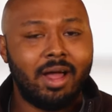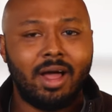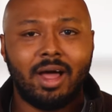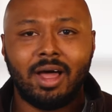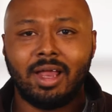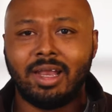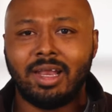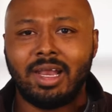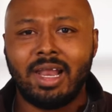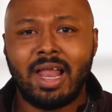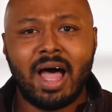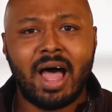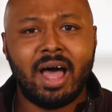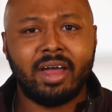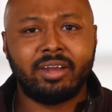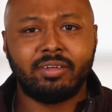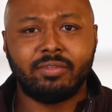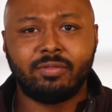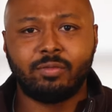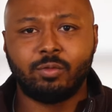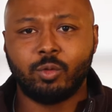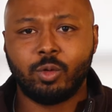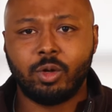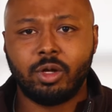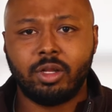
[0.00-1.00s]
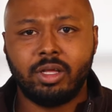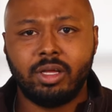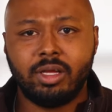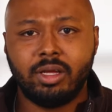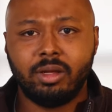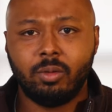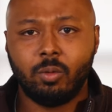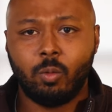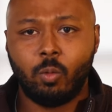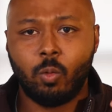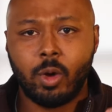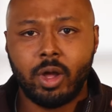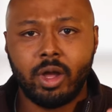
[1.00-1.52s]
A lot of
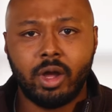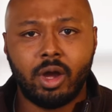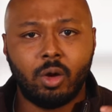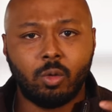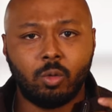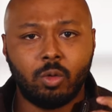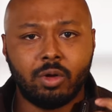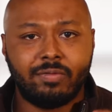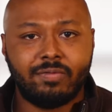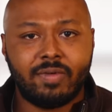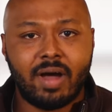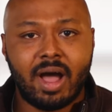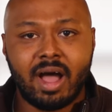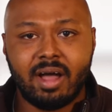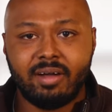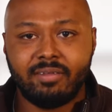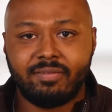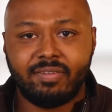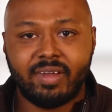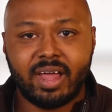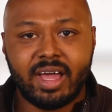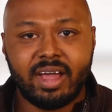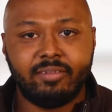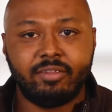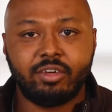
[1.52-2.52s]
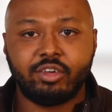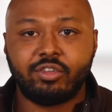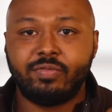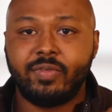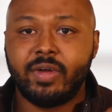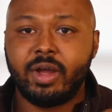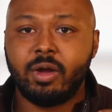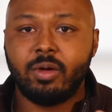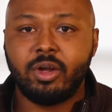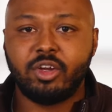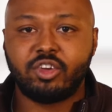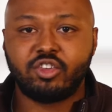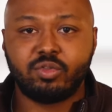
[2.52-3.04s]
really well refined flavors,
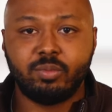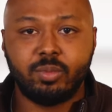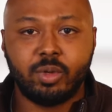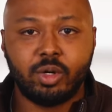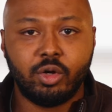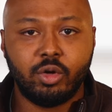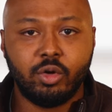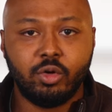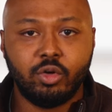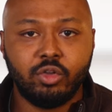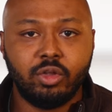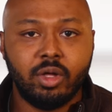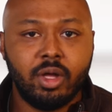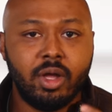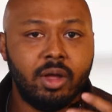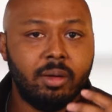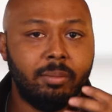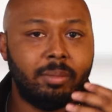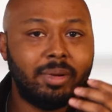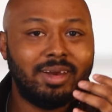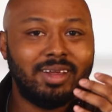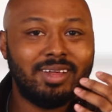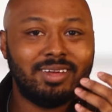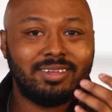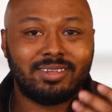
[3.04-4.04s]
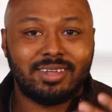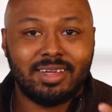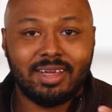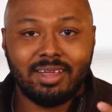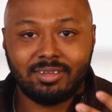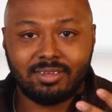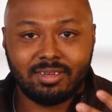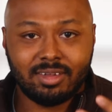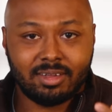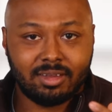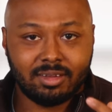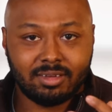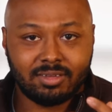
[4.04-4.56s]
very smooth but
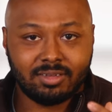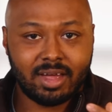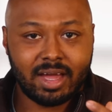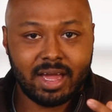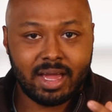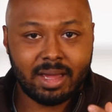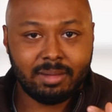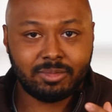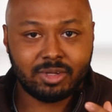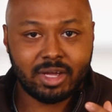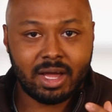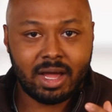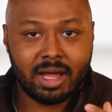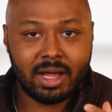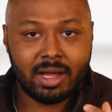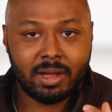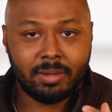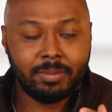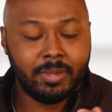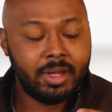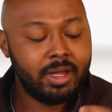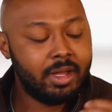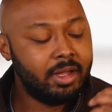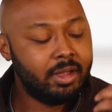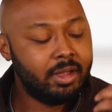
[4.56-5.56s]
intense at the same time.